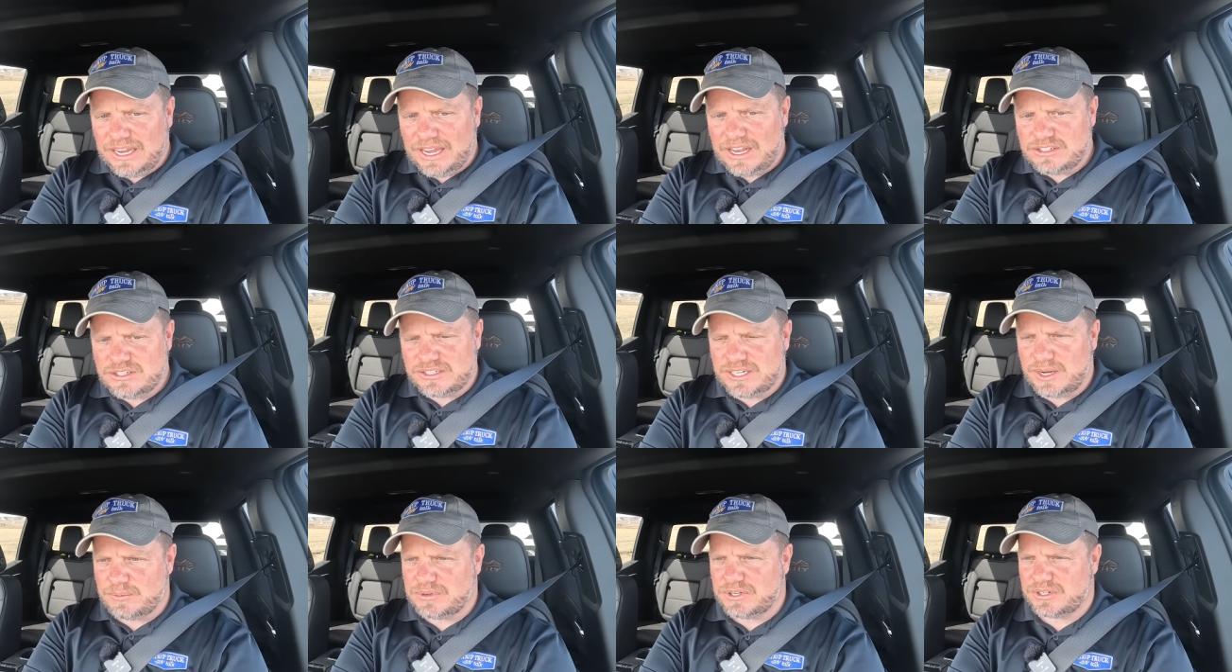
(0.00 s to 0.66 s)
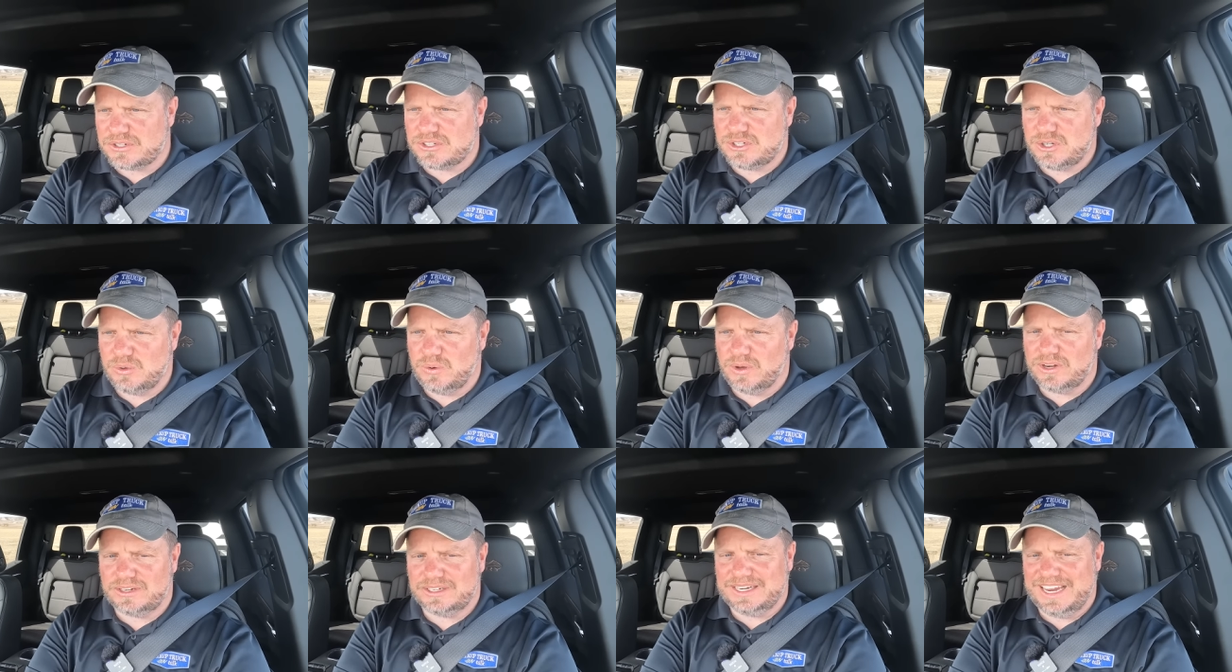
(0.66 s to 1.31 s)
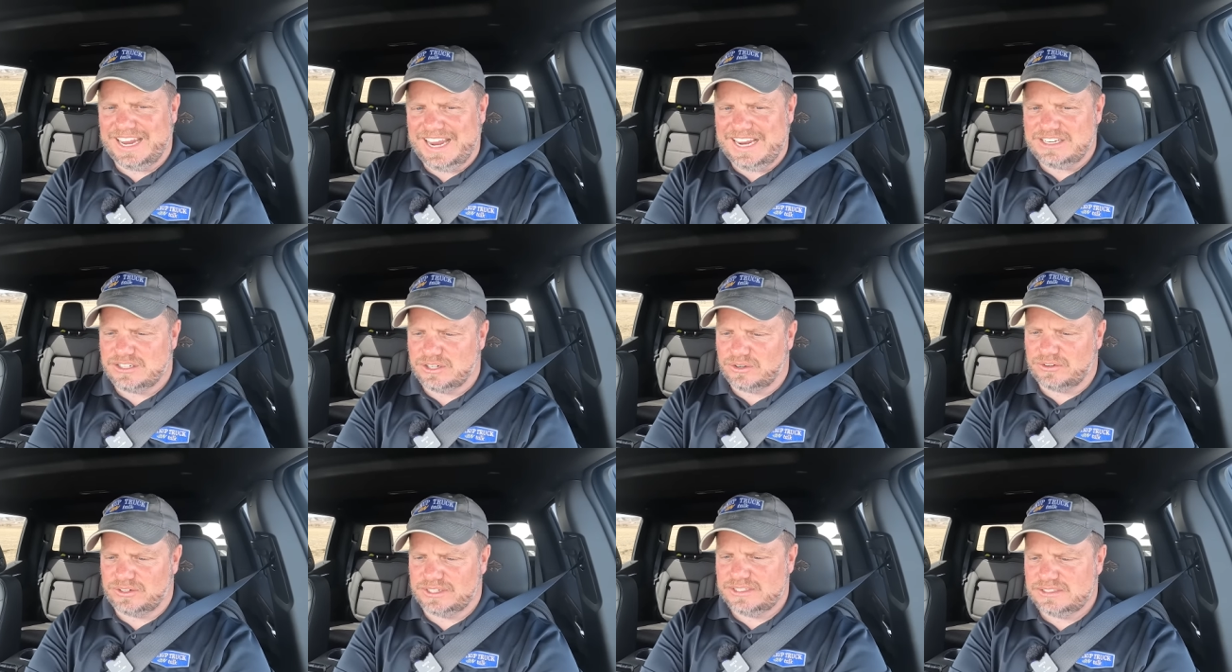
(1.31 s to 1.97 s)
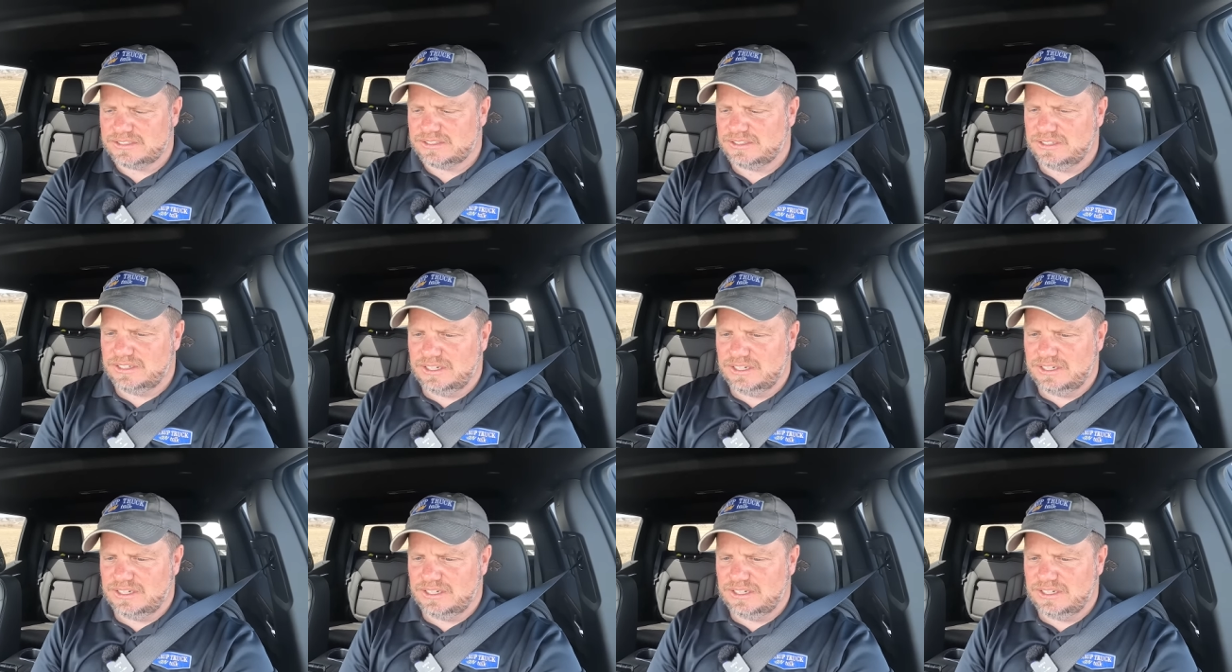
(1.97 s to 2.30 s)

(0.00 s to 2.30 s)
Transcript: Engine temperature is 208 degrees.